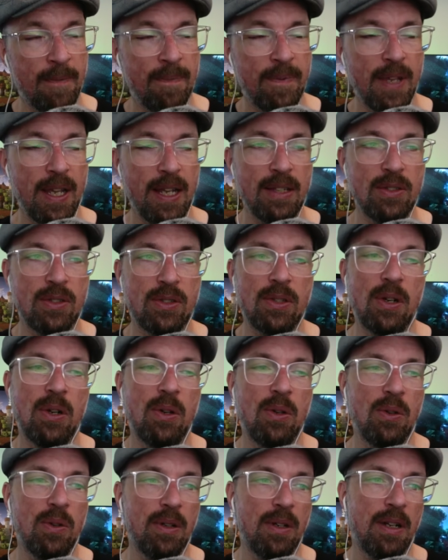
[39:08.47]
And
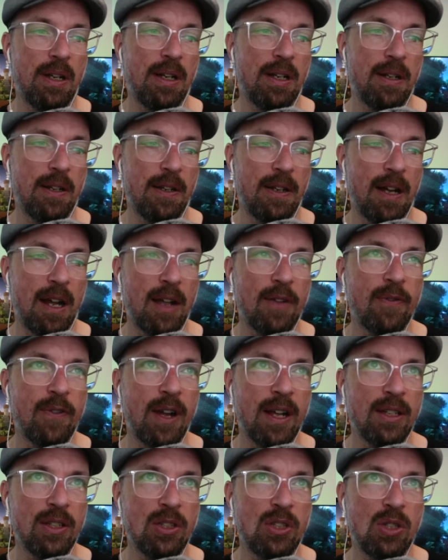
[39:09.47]
so I
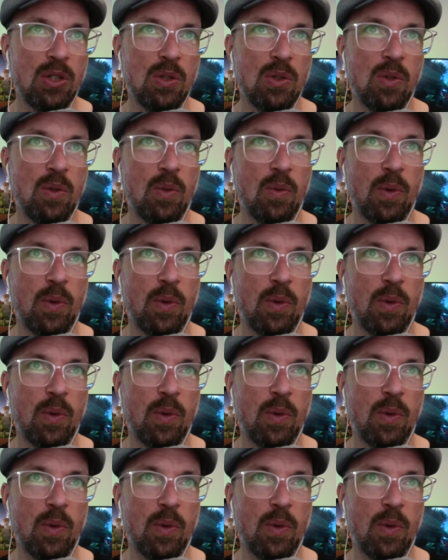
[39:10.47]
find too,